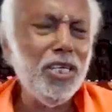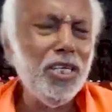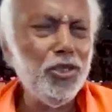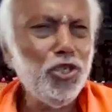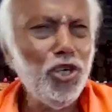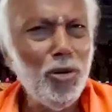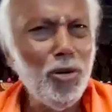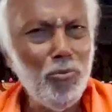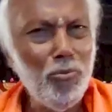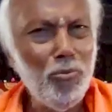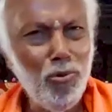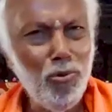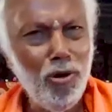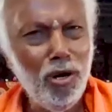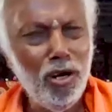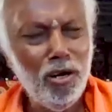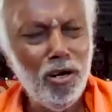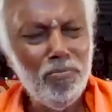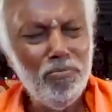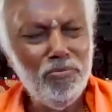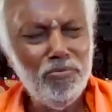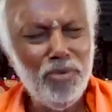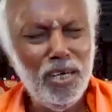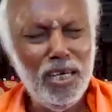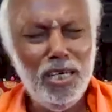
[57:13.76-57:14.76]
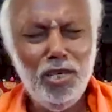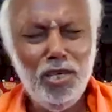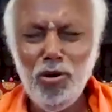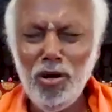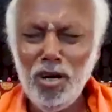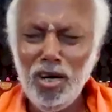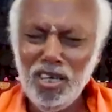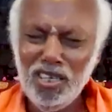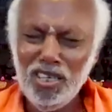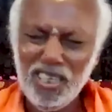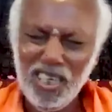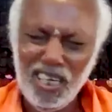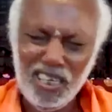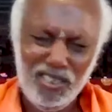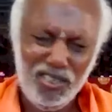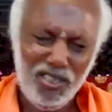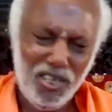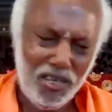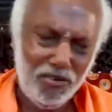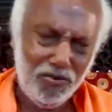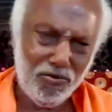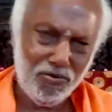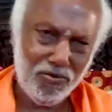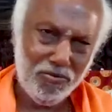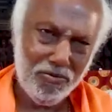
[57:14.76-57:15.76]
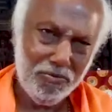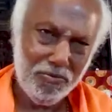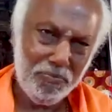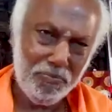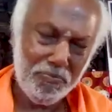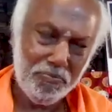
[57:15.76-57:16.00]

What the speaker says: be rich or poor, failure or success.